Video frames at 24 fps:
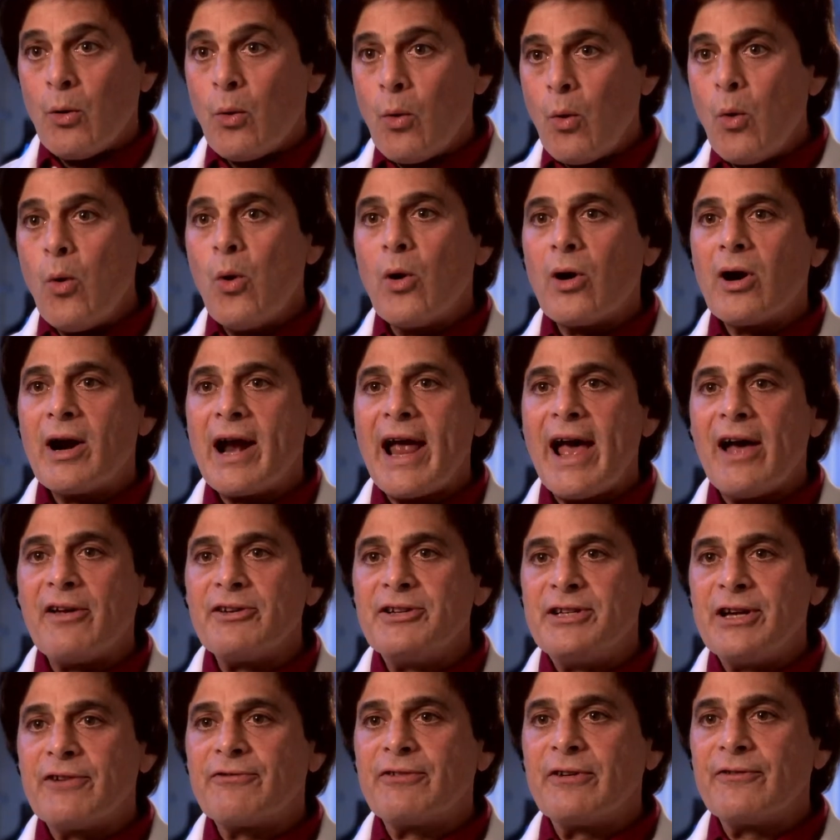or how
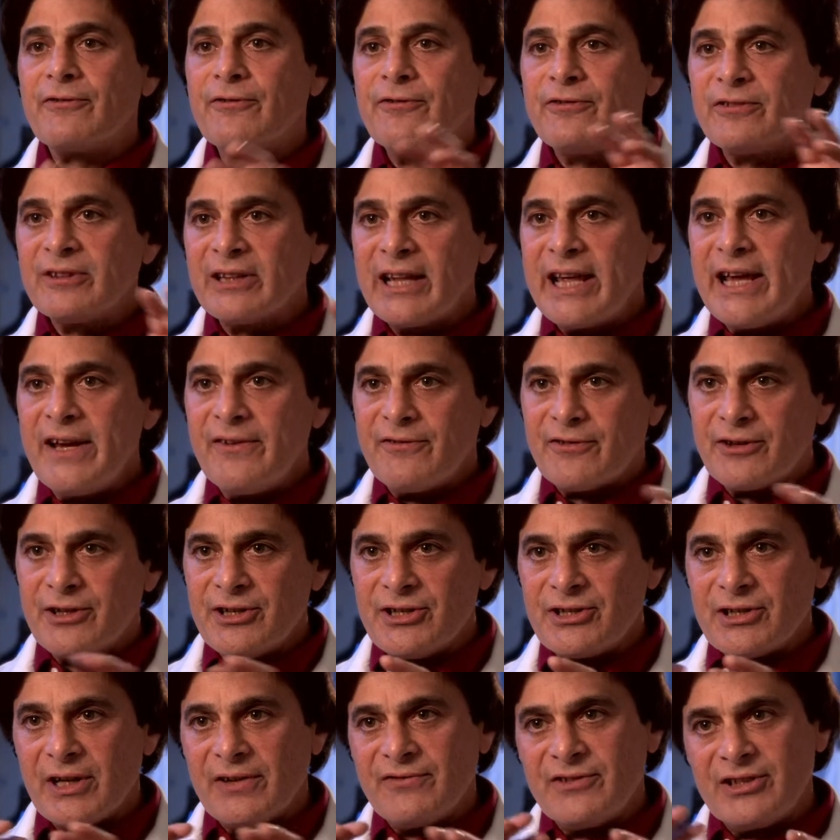different
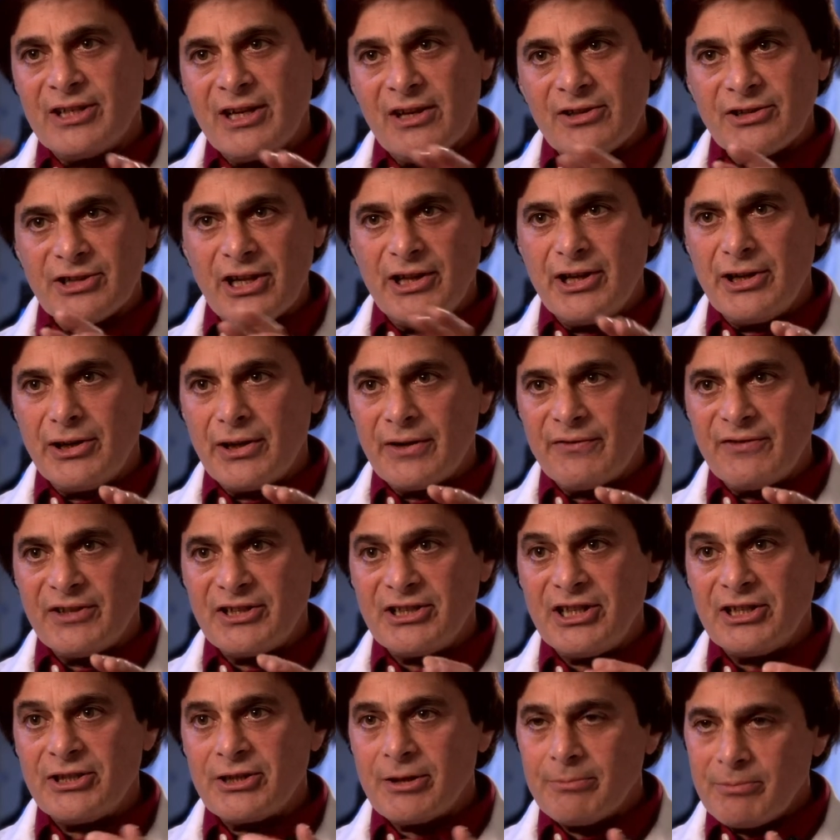flavors of cells in the nervous
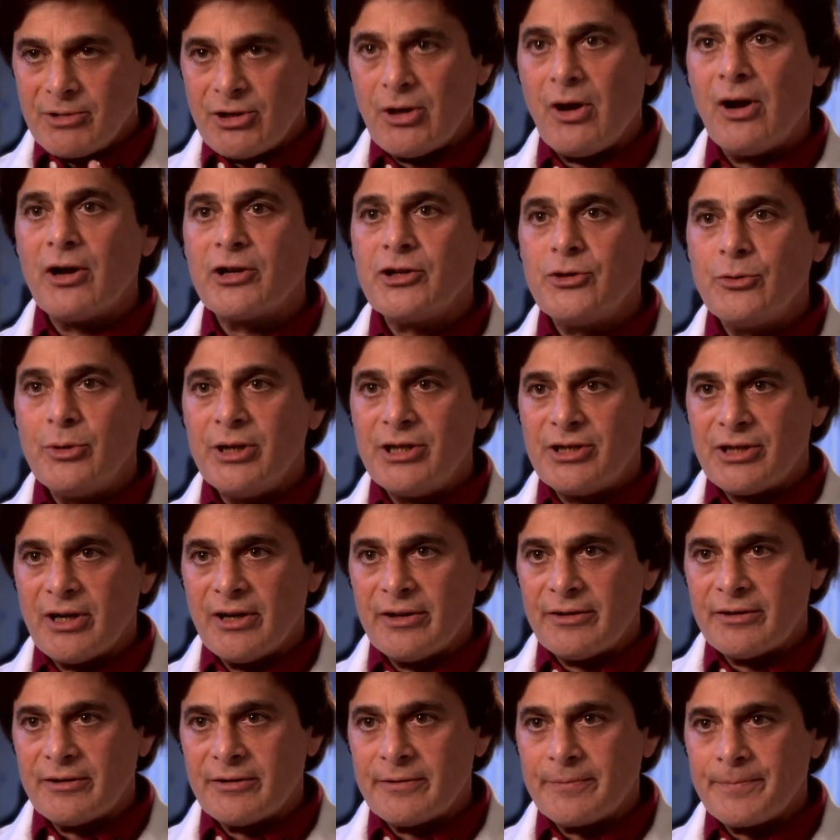system talk to each
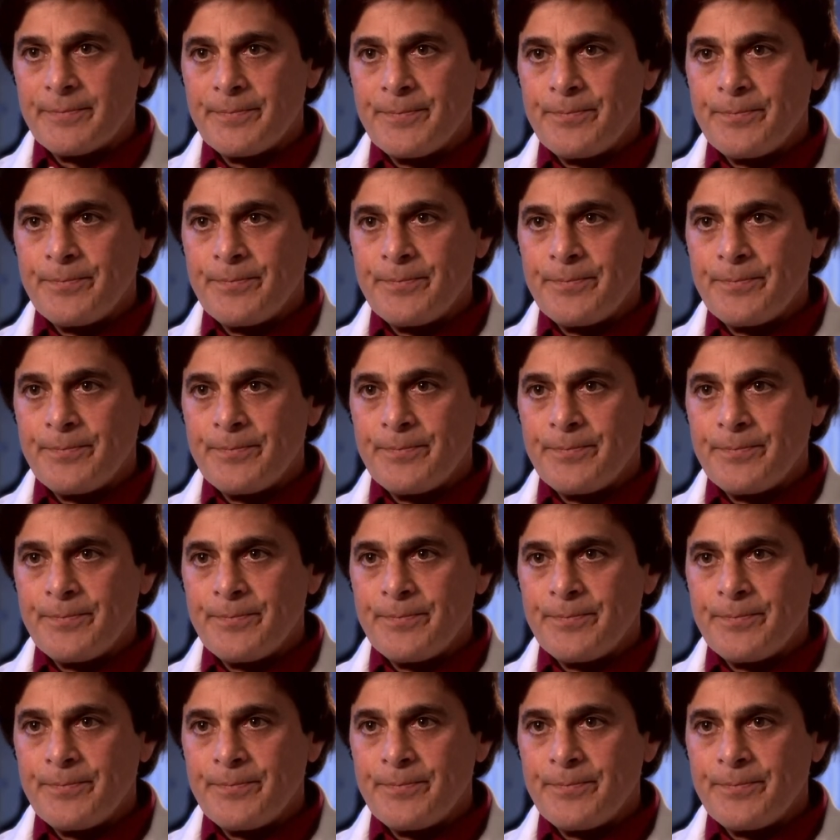other.